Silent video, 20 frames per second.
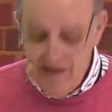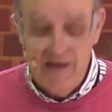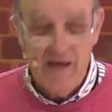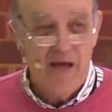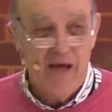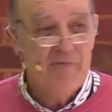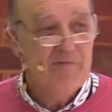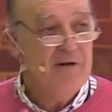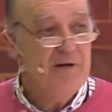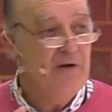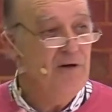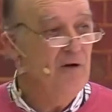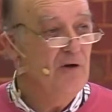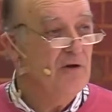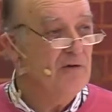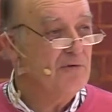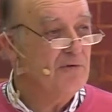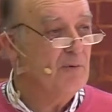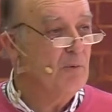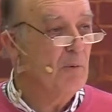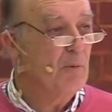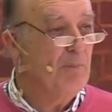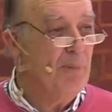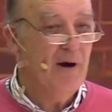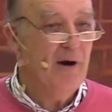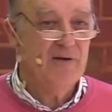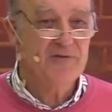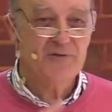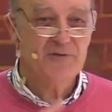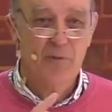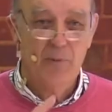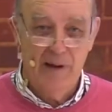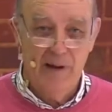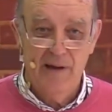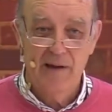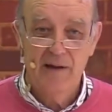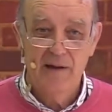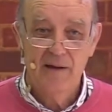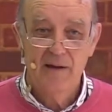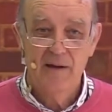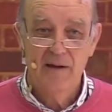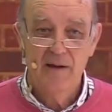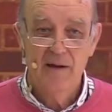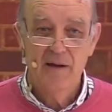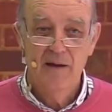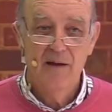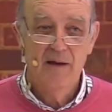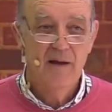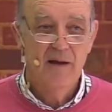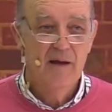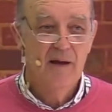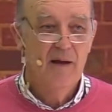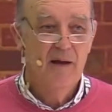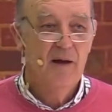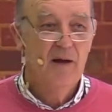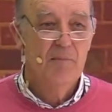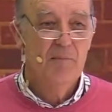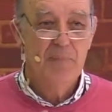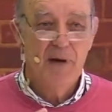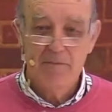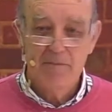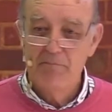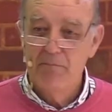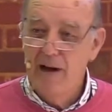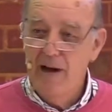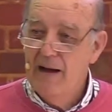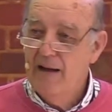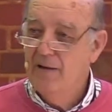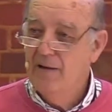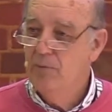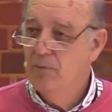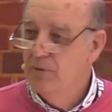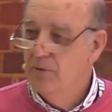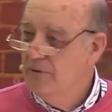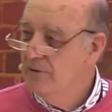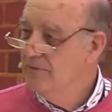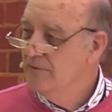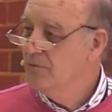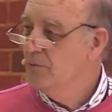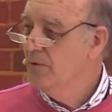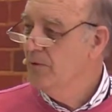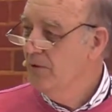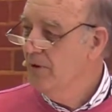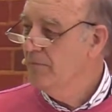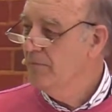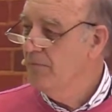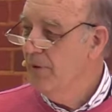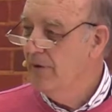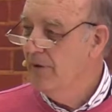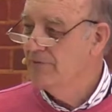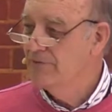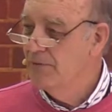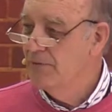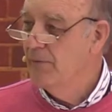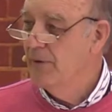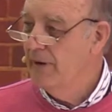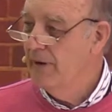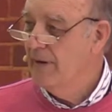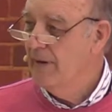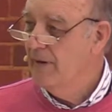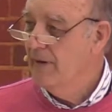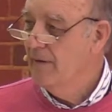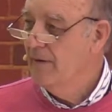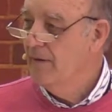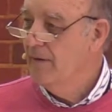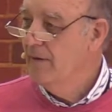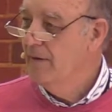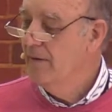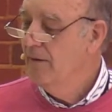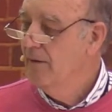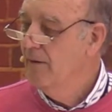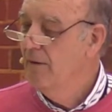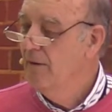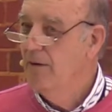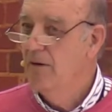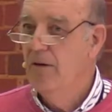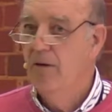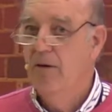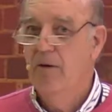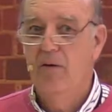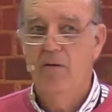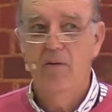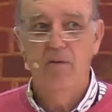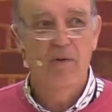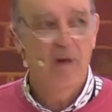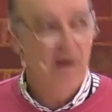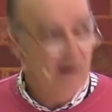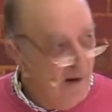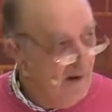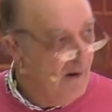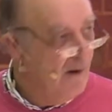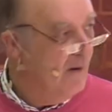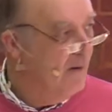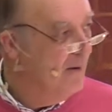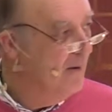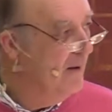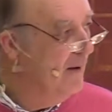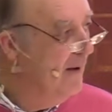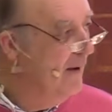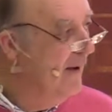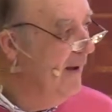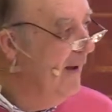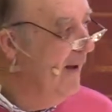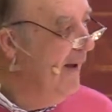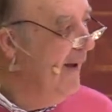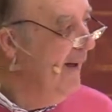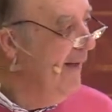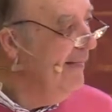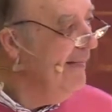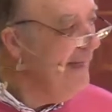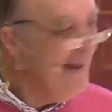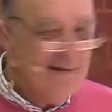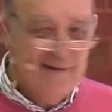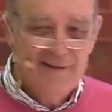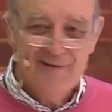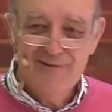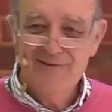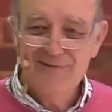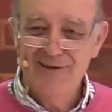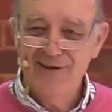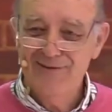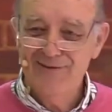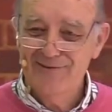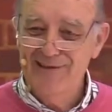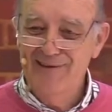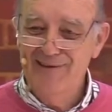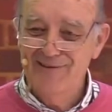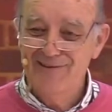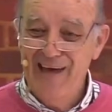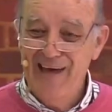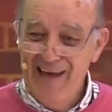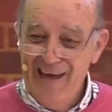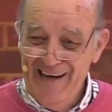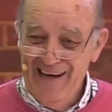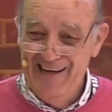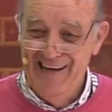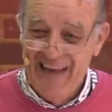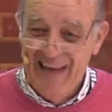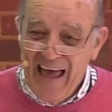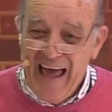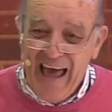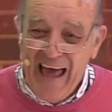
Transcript: Heaven and earth will pass away, but my words will not pass away. Wow, that is just insane.